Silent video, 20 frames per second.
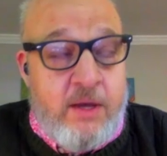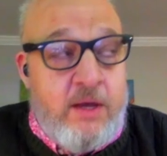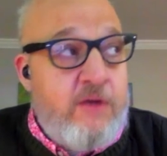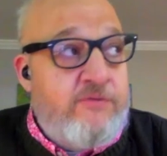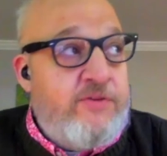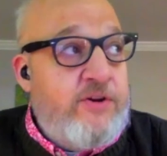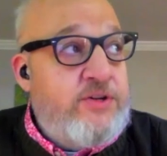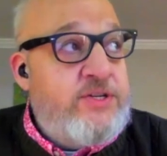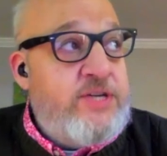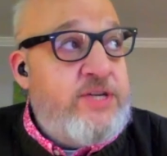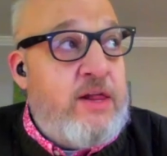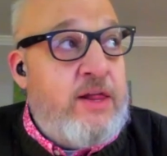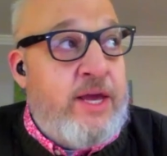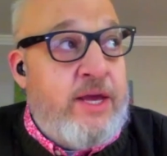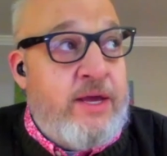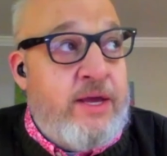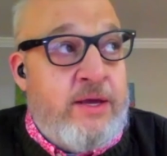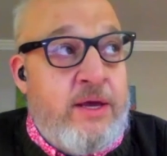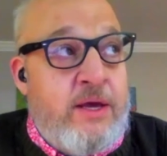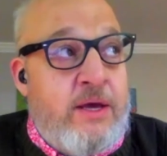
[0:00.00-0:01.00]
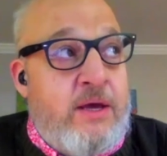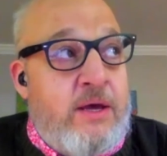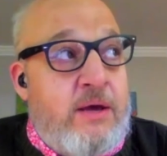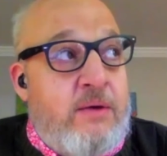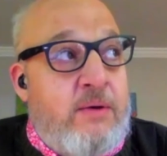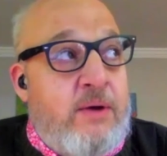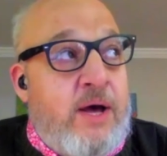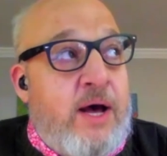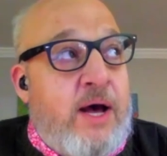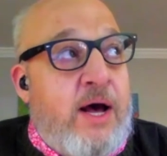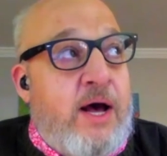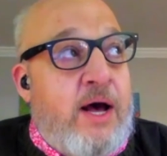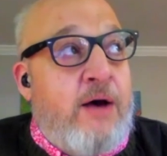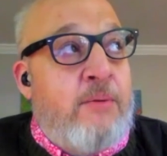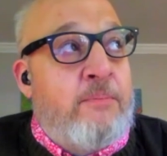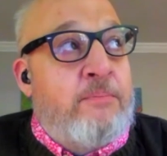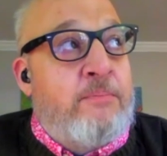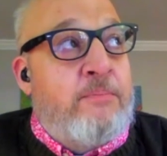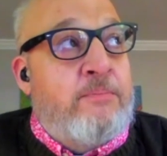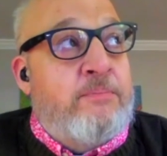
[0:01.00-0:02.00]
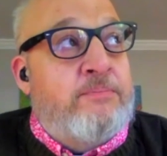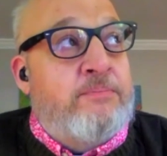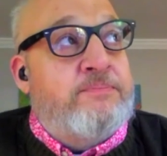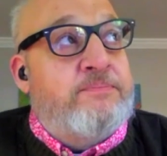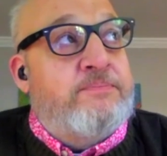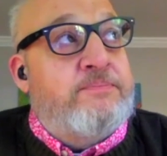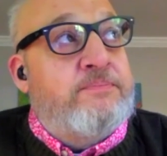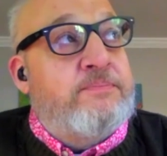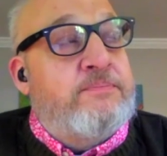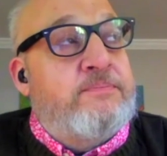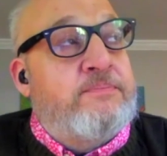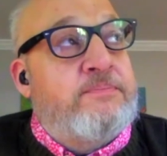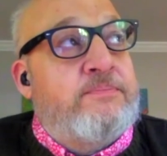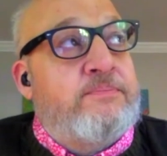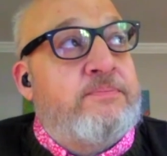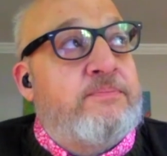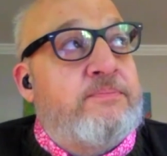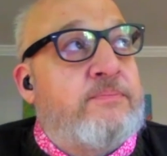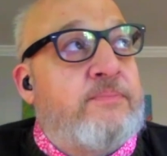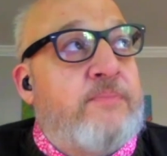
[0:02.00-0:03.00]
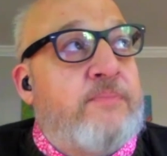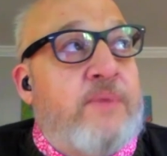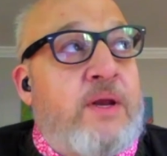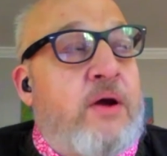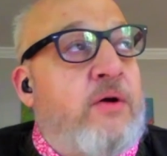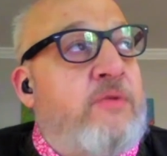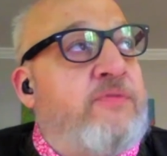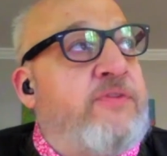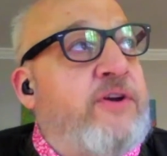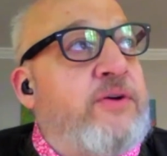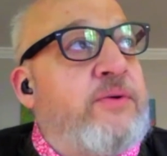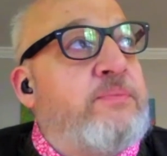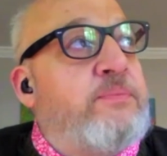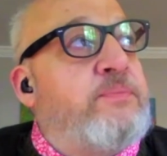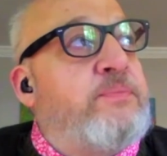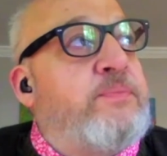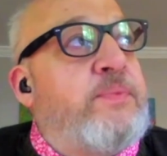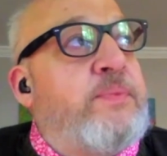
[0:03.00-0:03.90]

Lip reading: If you're selling, if you're